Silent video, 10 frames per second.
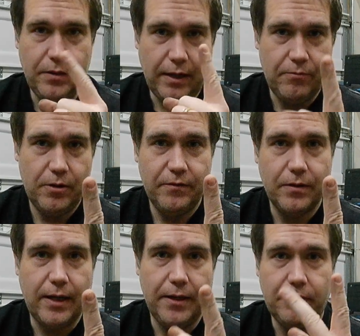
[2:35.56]
They have one
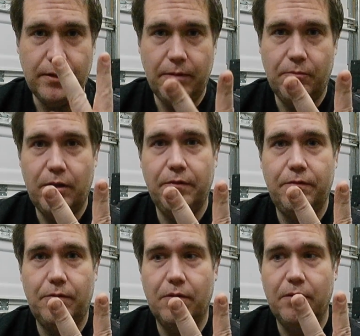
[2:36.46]
for idle and one
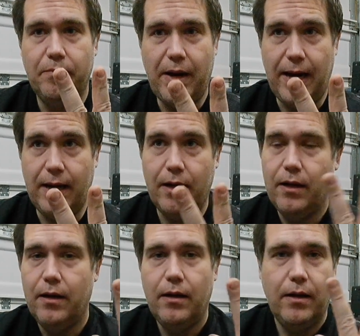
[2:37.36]
for main.
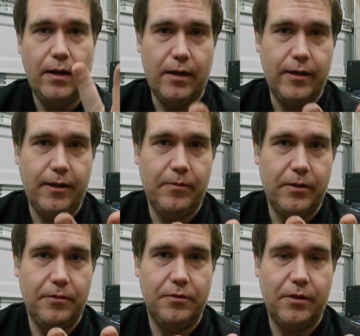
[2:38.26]
And I'll tell you what
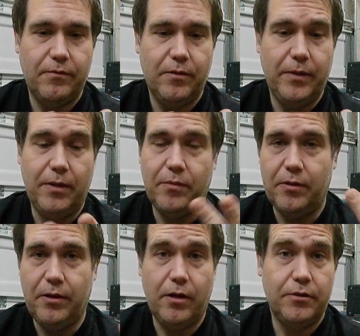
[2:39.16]
those are for a minute,
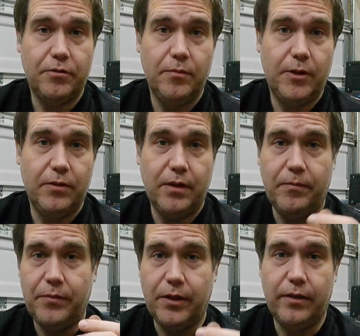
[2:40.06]
but you unscrew both of
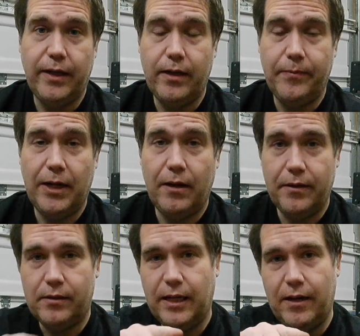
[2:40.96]
them, you clean them out,
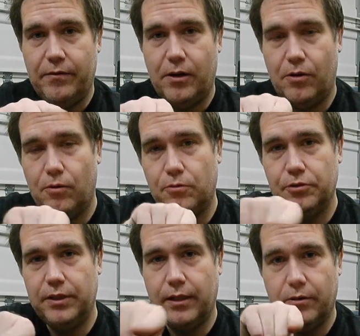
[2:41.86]
they'll have
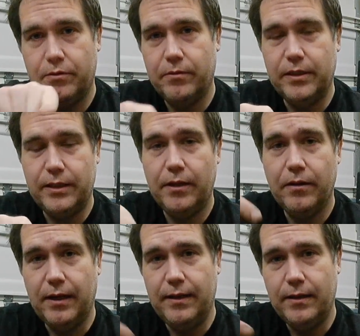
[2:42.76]
holes that go through the center,
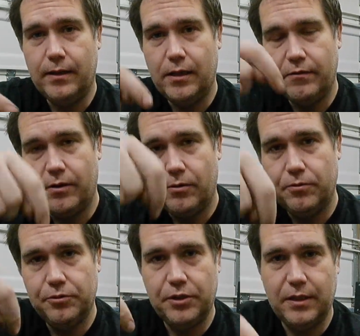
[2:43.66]
and then they'll have
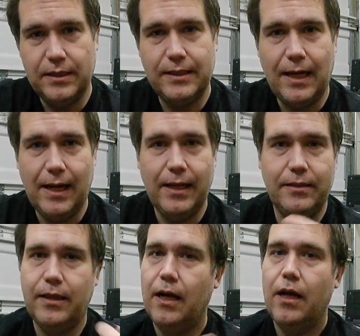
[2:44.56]
holes on the sides.